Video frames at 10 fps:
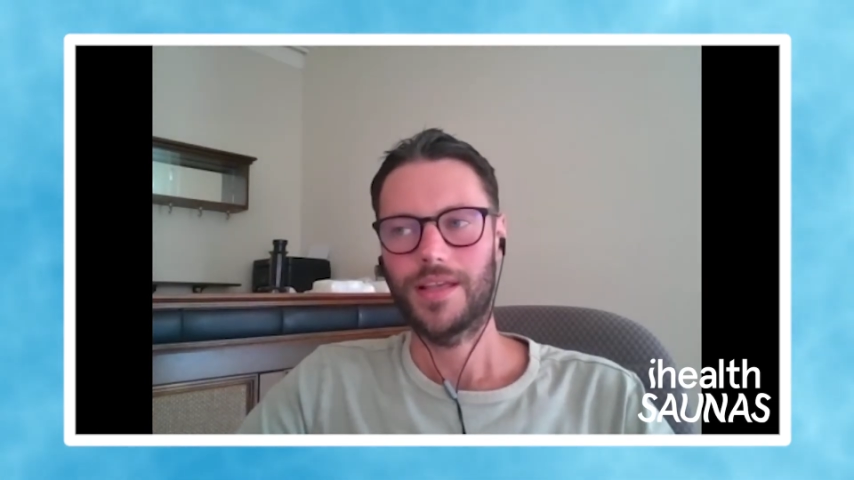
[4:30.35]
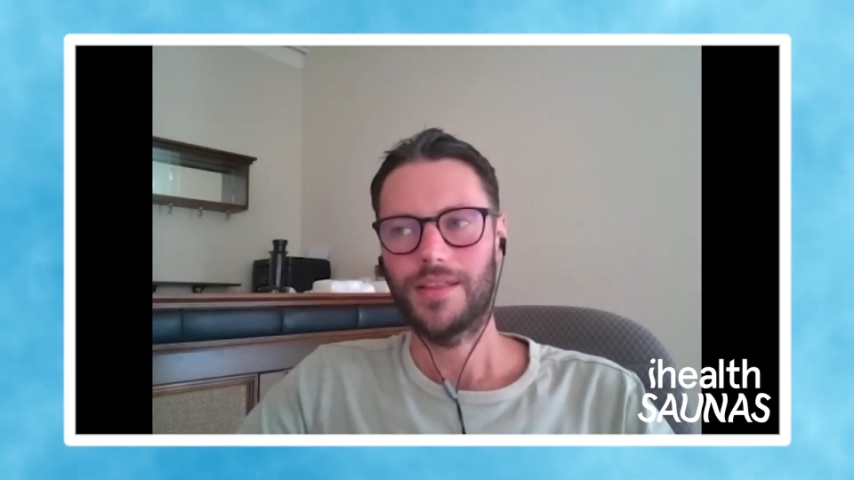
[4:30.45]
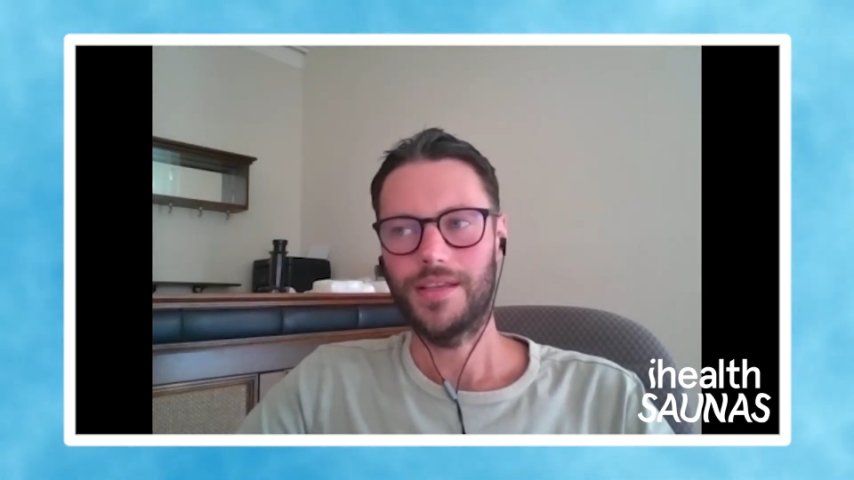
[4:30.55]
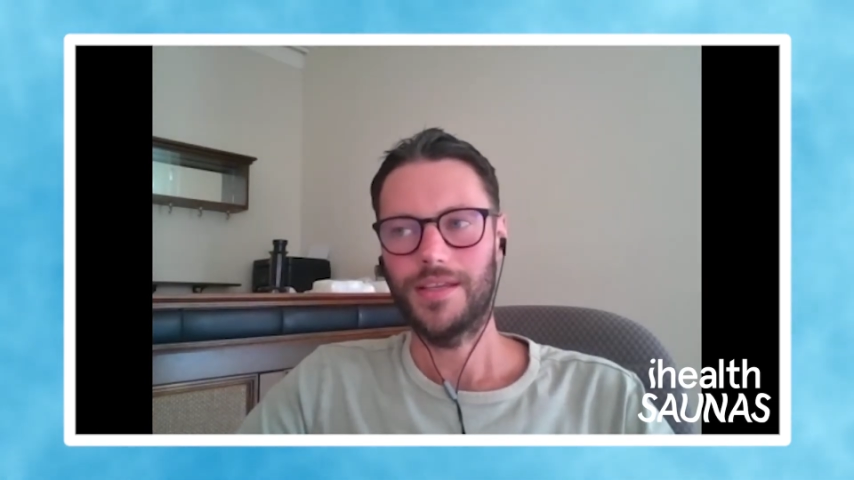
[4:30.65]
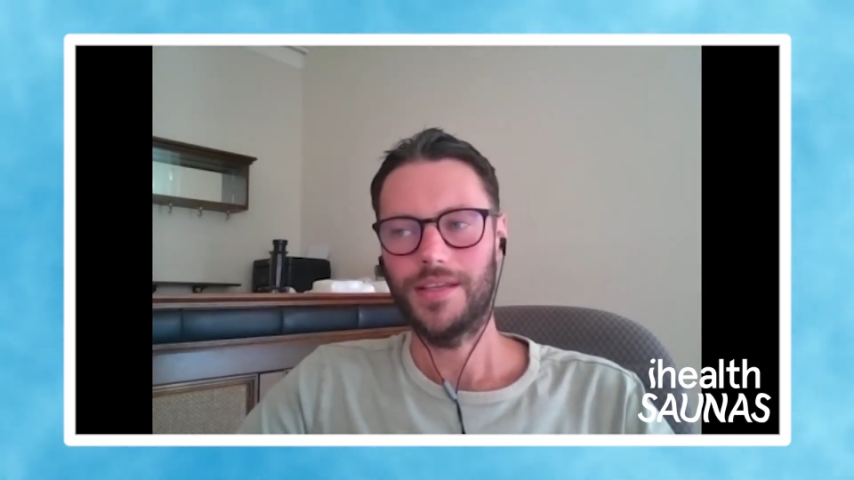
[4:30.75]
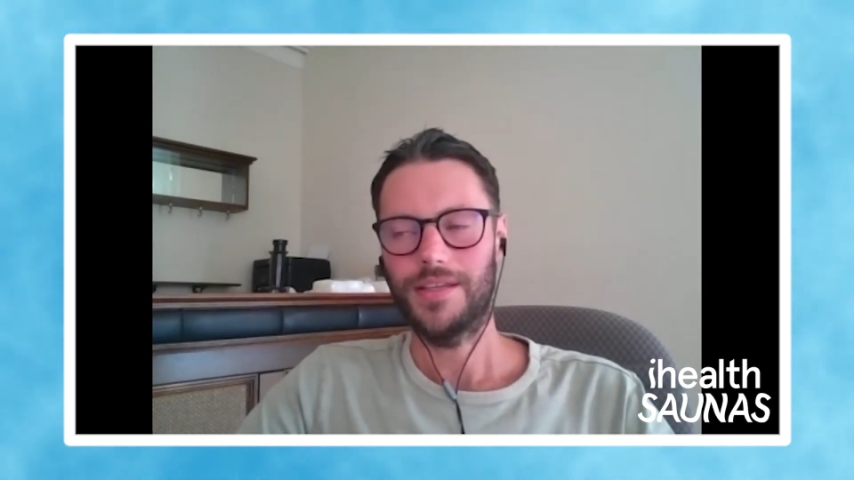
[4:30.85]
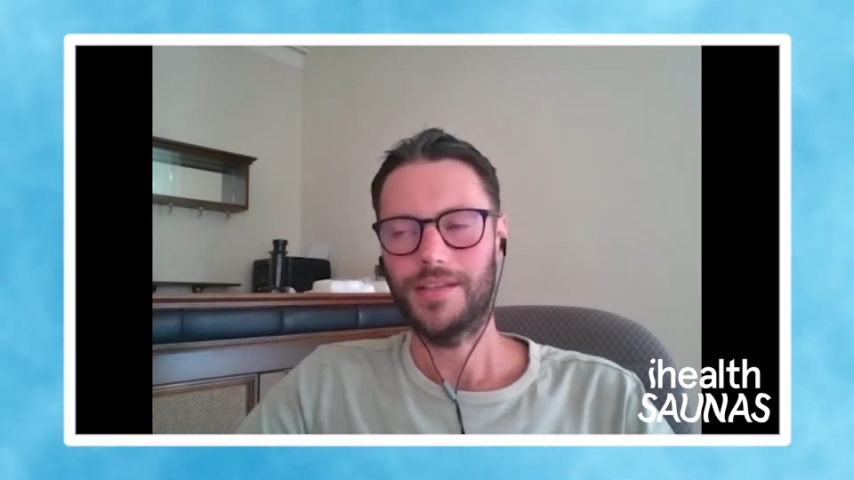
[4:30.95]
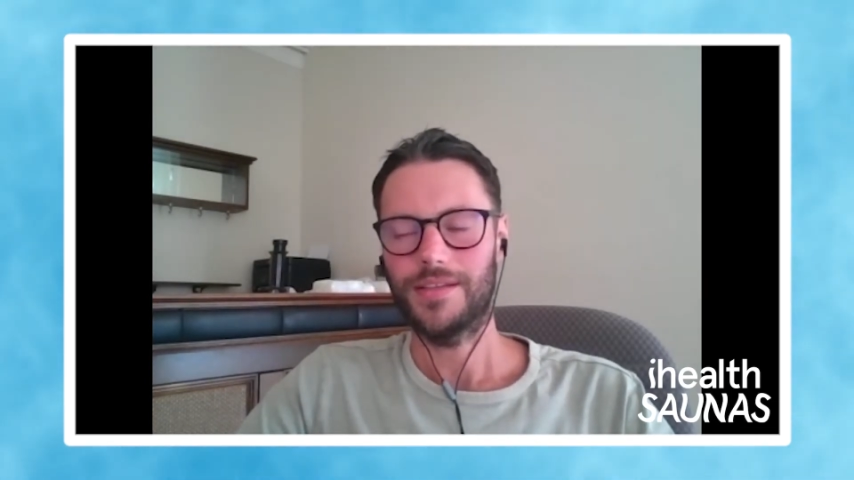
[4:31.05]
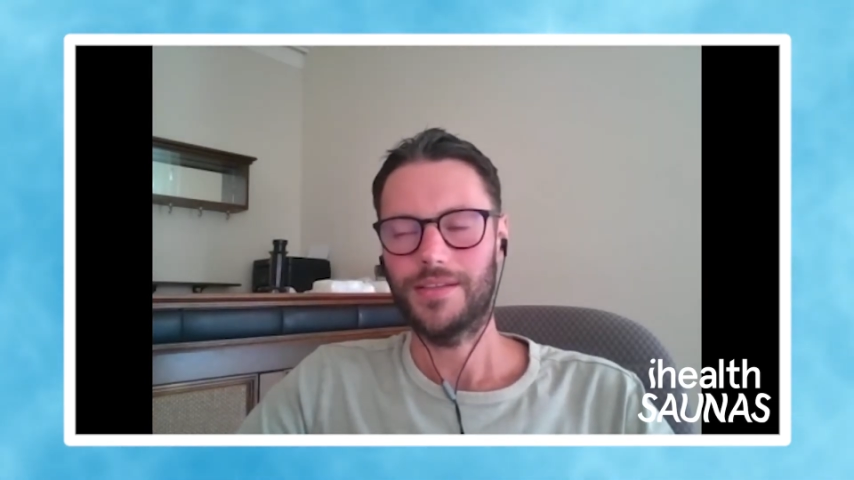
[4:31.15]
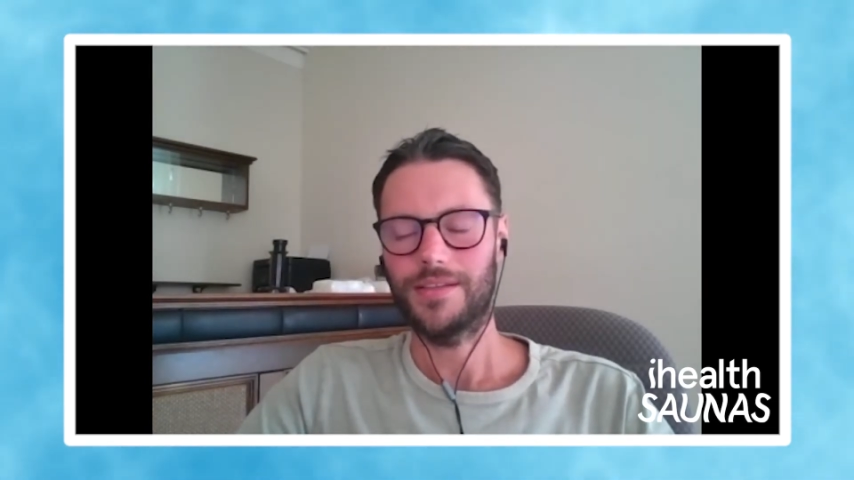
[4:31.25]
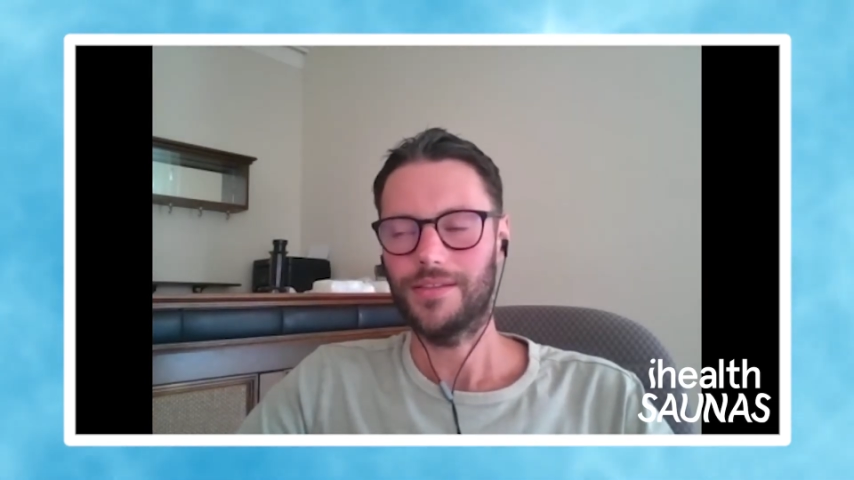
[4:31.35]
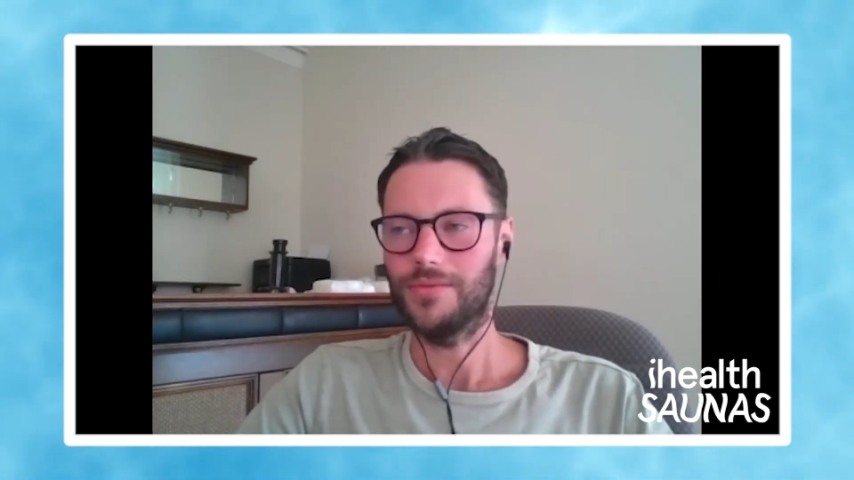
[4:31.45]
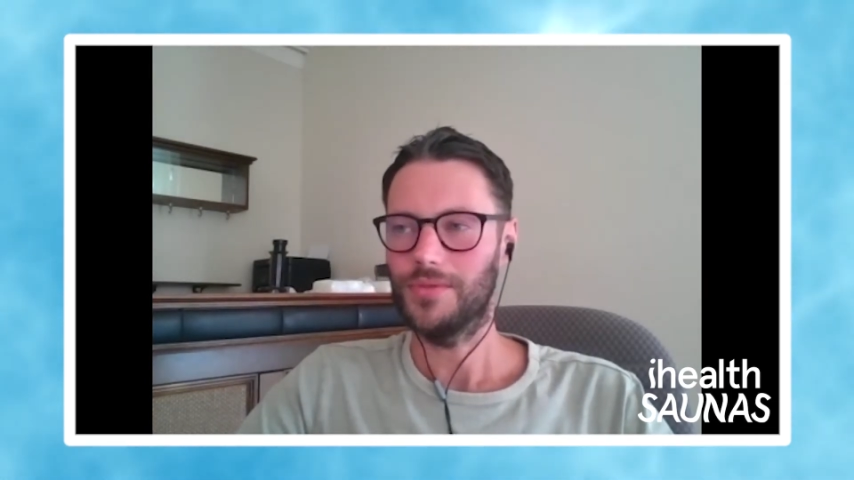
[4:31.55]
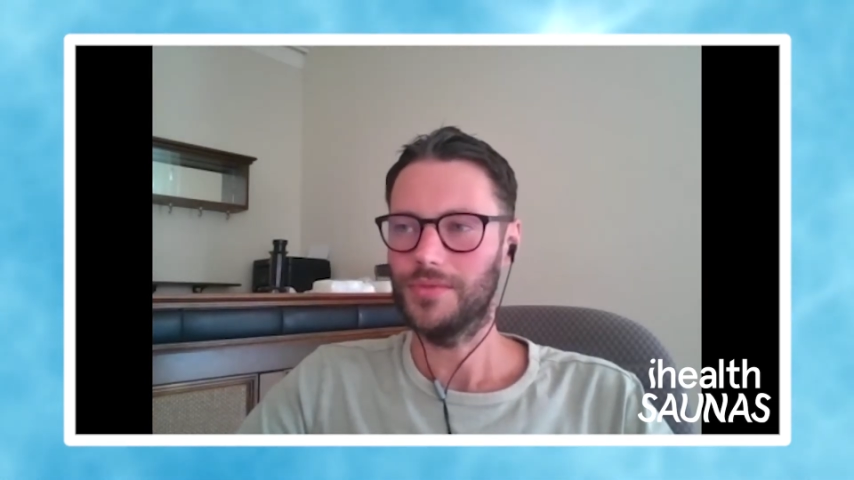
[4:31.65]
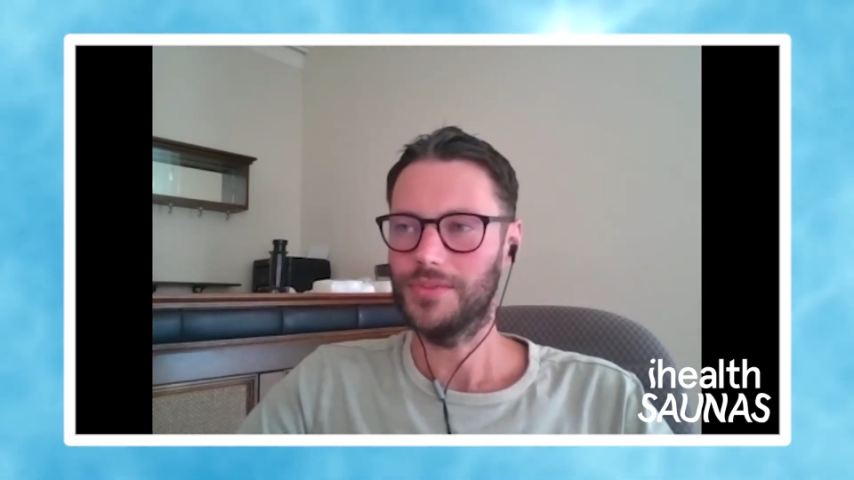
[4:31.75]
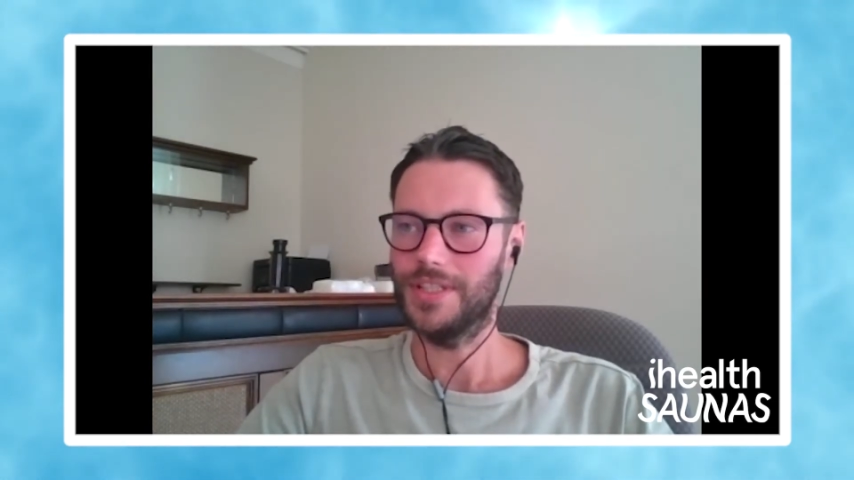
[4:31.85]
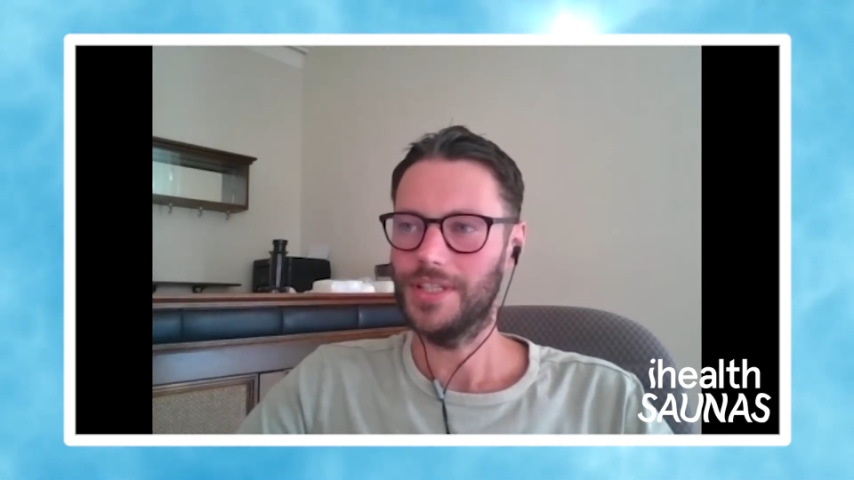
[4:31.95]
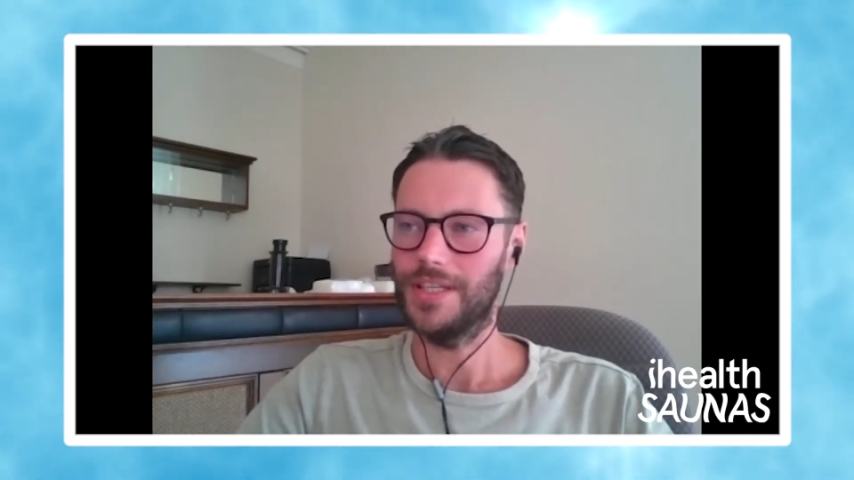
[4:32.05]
the, what was it?